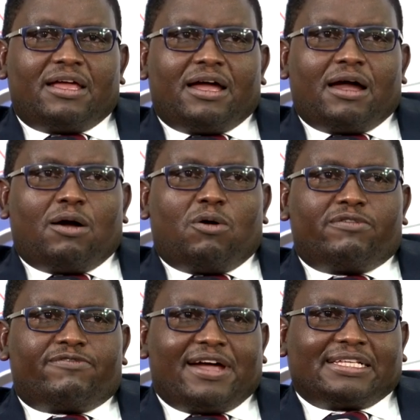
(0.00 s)

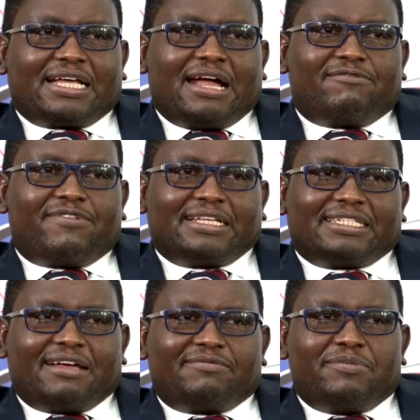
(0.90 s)
on first-come,
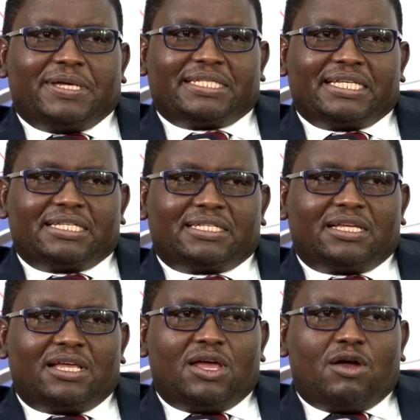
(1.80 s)
first-served basis
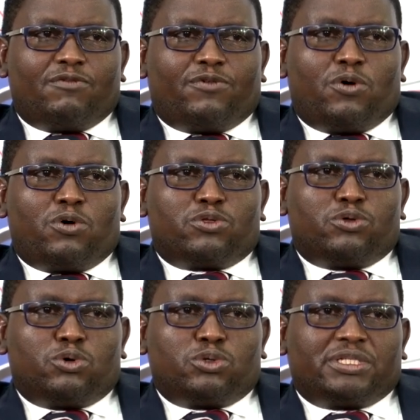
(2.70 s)
for
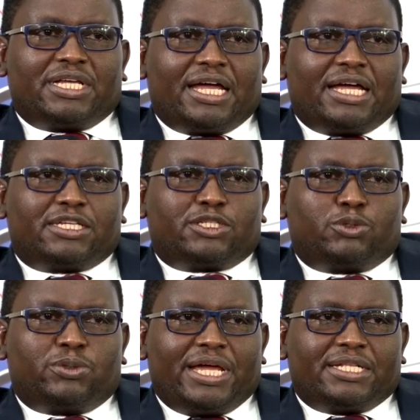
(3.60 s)
those
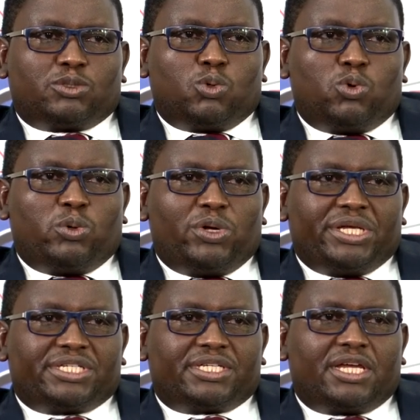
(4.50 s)
students who would
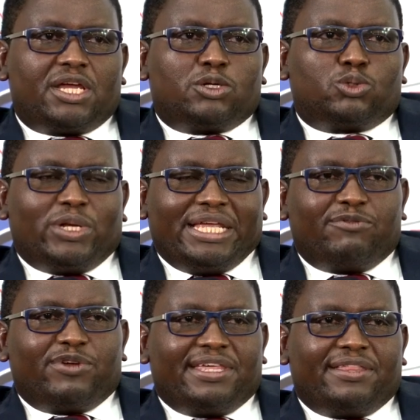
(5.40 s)
wish to
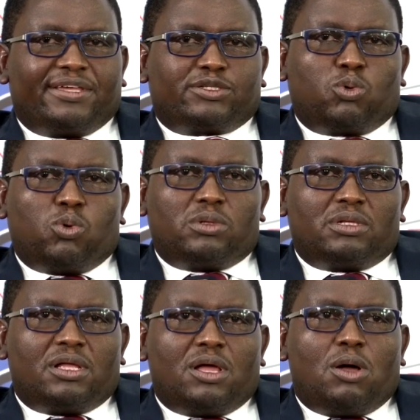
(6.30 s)
live within the school,
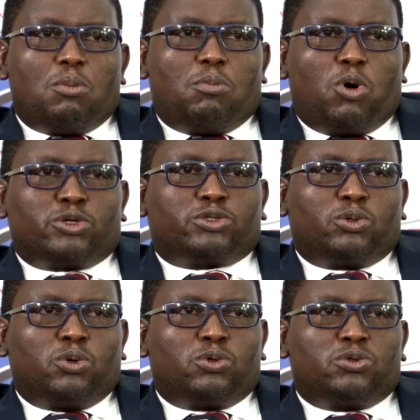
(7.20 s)
more
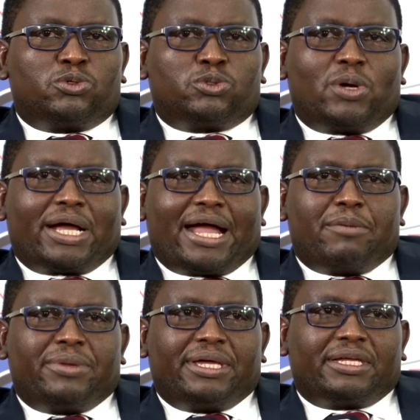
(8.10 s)
so those who are
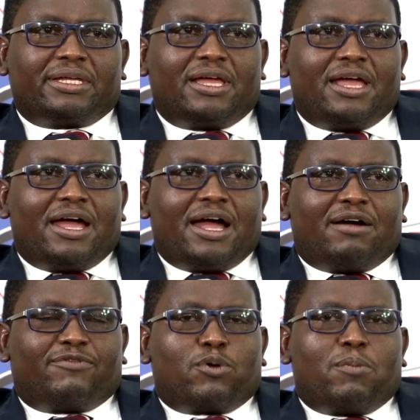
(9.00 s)
coming
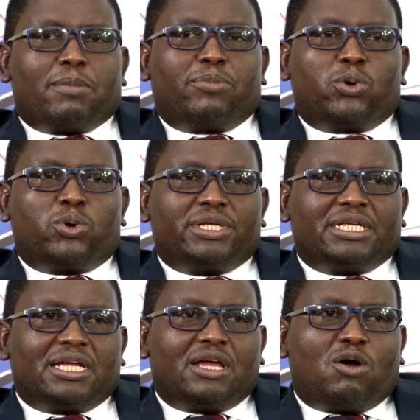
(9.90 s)
from abroad
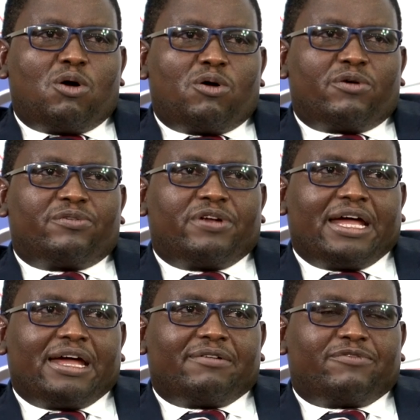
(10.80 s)

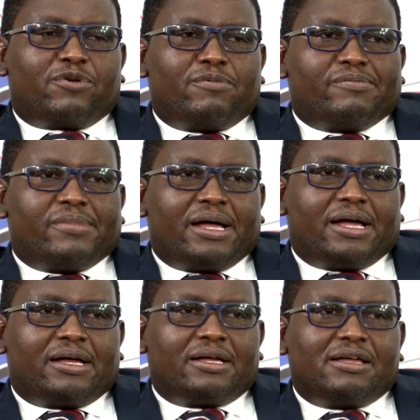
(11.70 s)
or
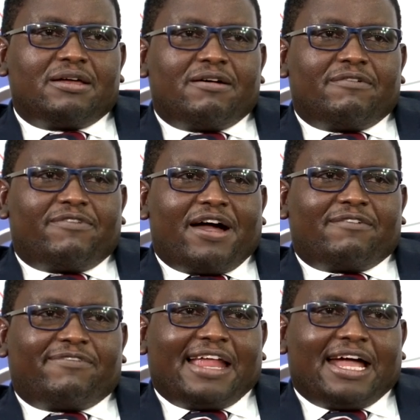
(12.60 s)
from
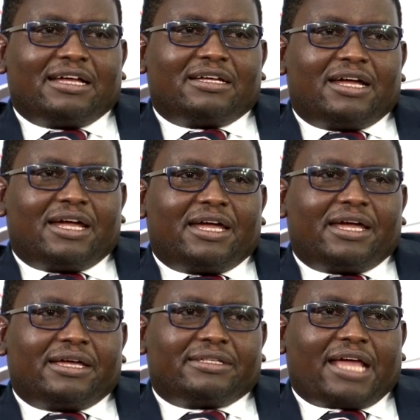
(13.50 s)
far-flung
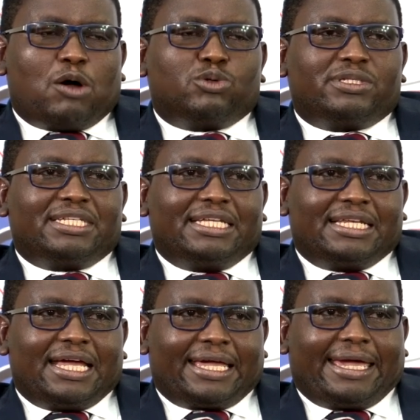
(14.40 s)
towns
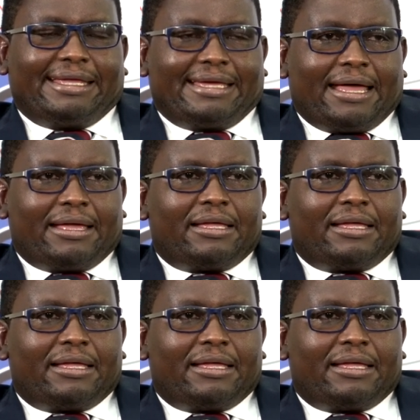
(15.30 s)
in Kenya.